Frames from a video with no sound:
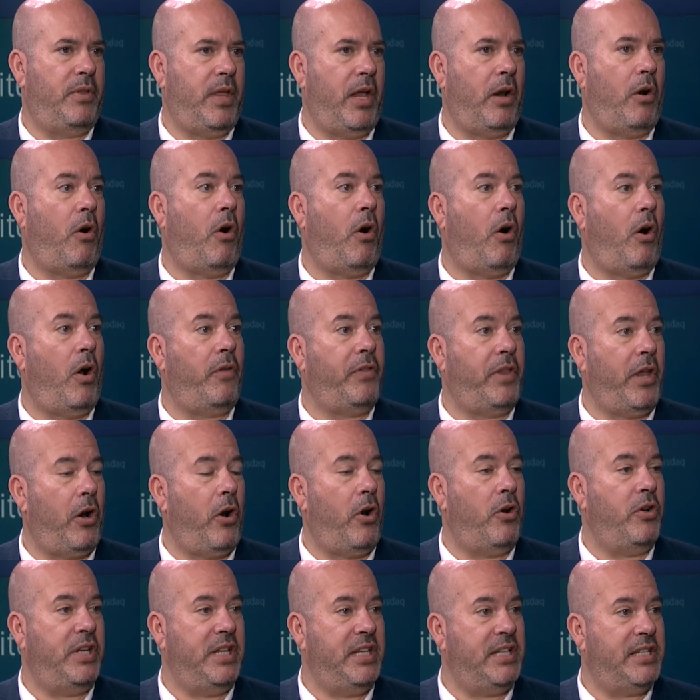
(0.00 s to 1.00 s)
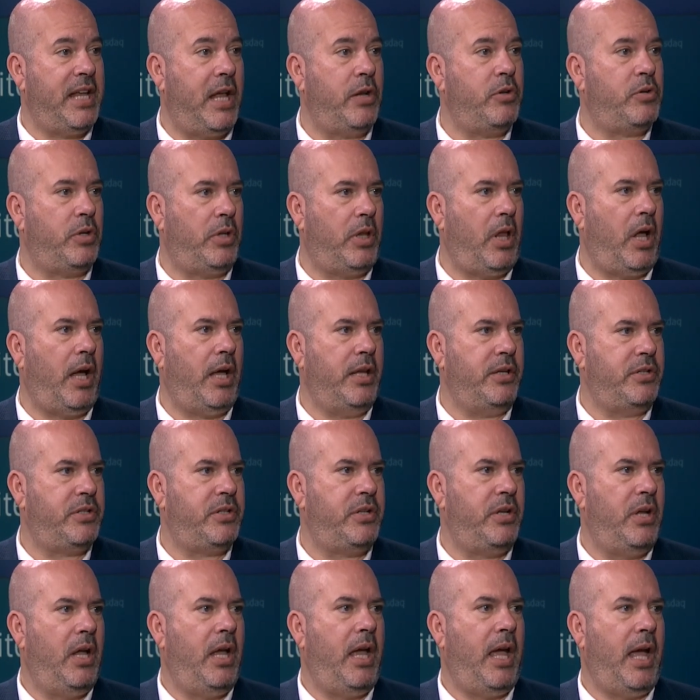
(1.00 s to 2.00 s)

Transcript: that are decentralized